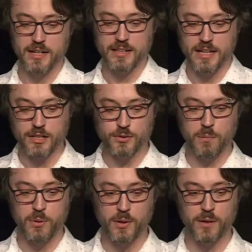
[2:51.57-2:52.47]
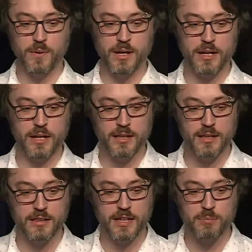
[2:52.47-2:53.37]
They get to a point
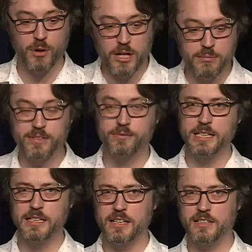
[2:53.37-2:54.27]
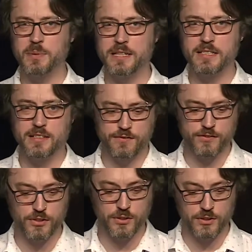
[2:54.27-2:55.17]
where they're prohibitively expensive
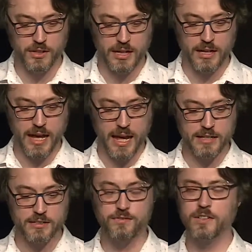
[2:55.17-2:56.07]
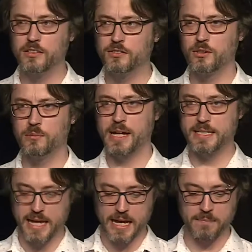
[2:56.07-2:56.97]
to enhance, fix, or
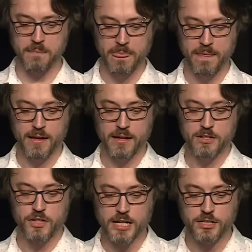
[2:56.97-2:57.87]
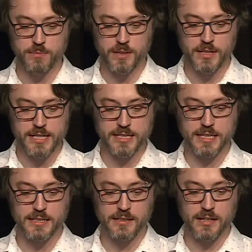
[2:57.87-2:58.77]
maintain. Change to monoliths
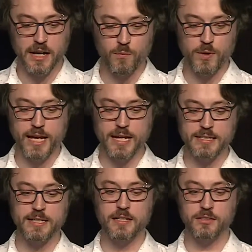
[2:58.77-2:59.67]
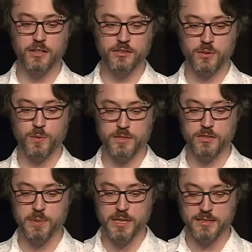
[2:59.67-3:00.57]
can come with unintended
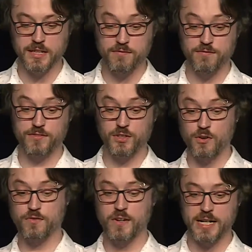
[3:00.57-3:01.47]
consequences because they're so very